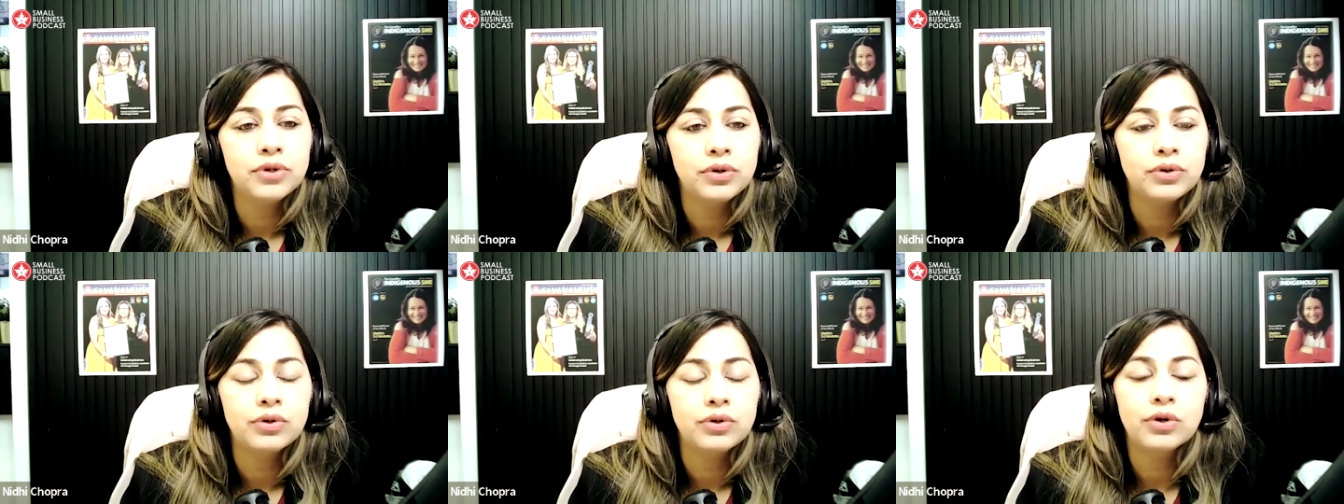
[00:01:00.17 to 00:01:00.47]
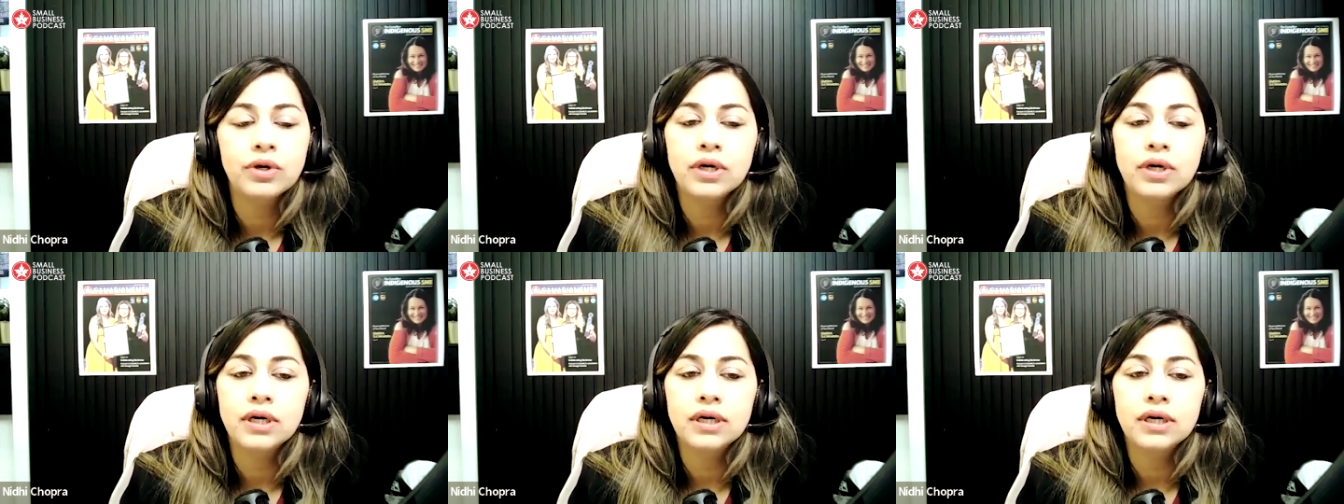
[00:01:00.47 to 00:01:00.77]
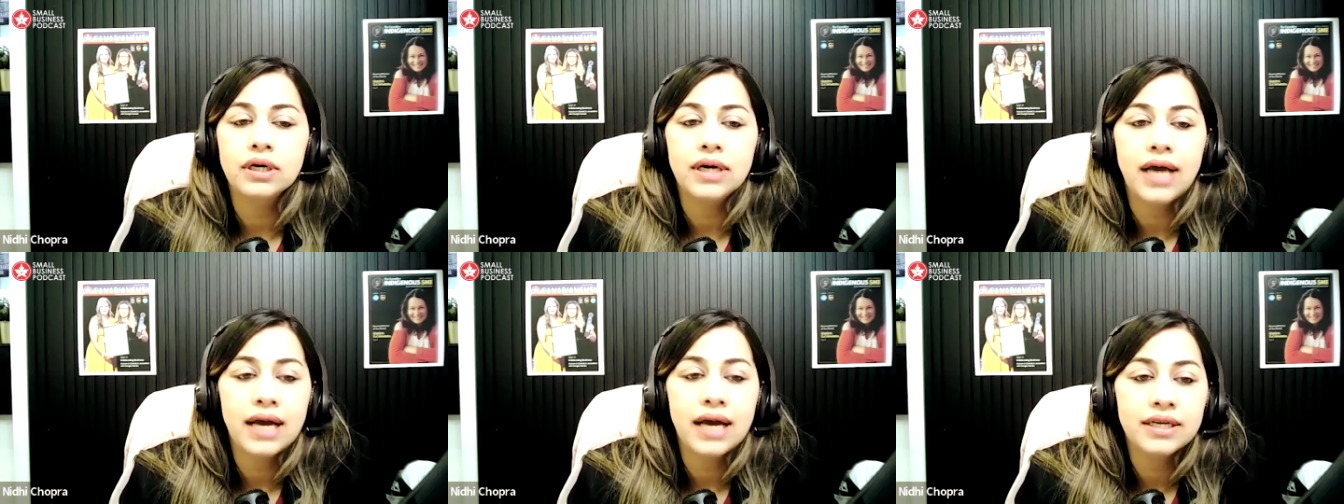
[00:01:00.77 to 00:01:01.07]
grow
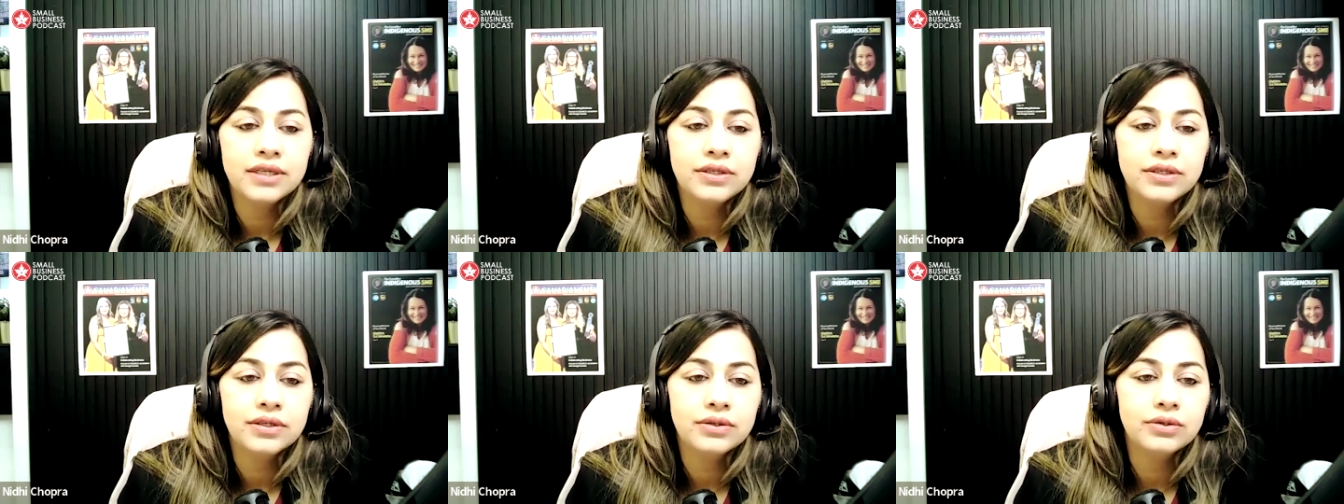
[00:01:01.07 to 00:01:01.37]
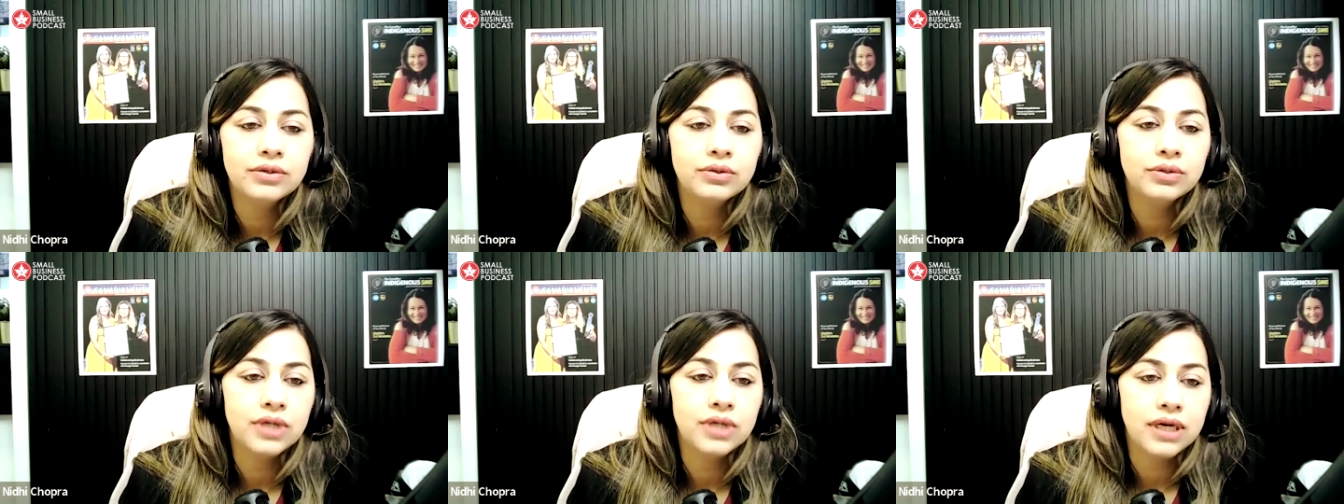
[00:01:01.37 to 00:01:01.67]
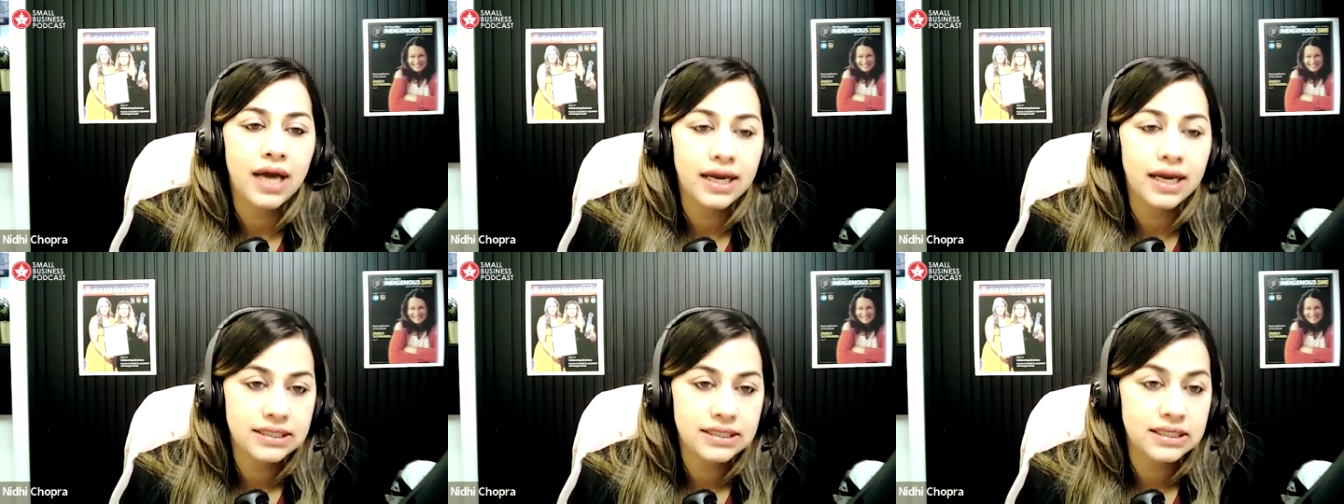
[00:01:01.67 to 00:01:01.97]
Attitude
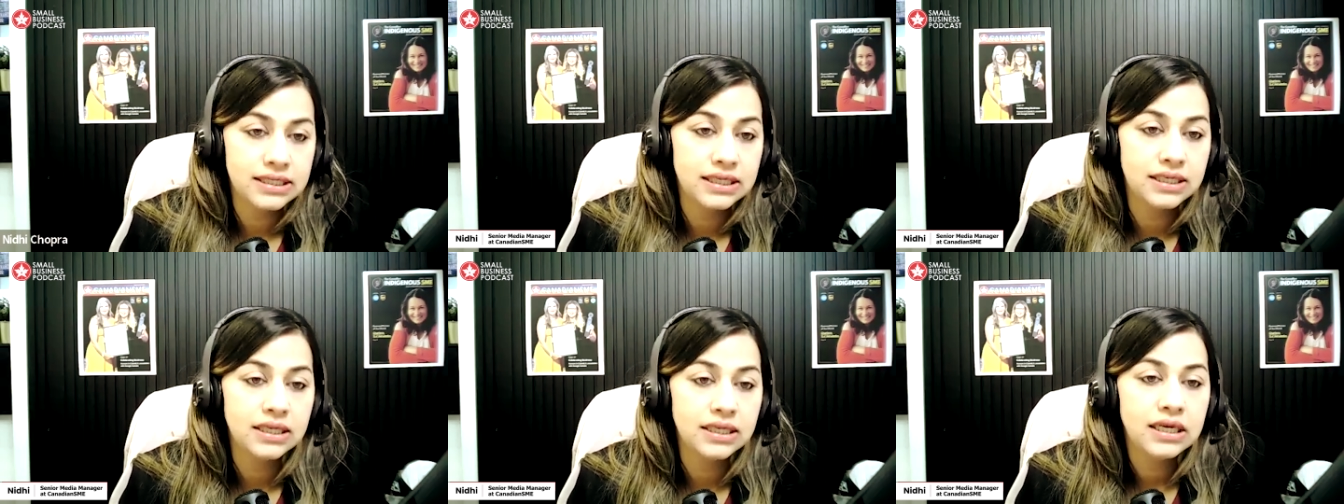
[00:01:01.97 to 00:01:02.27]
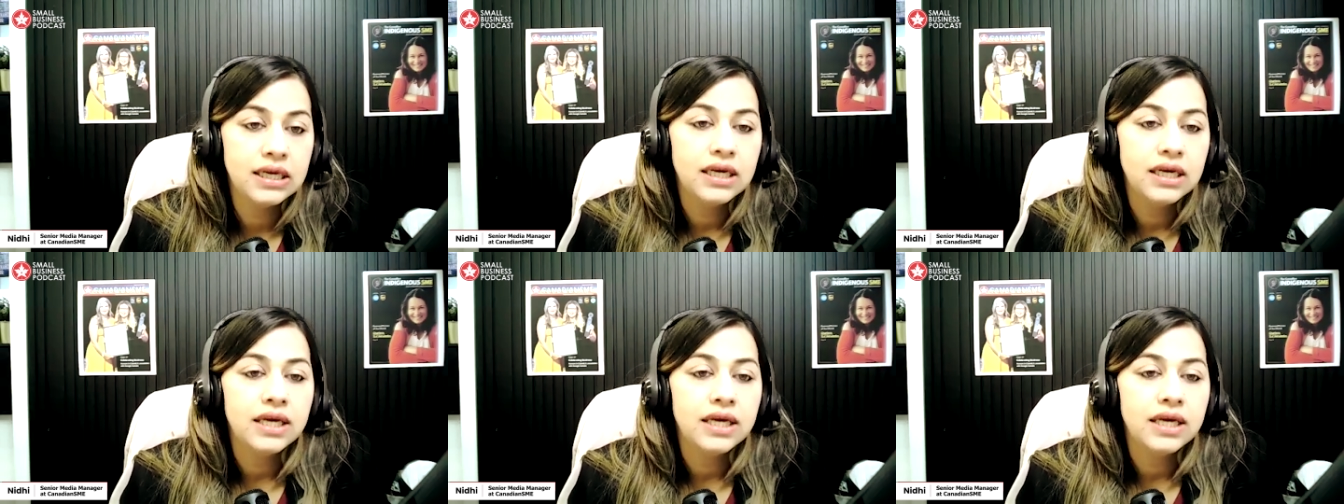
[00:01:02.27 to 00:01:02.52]
I T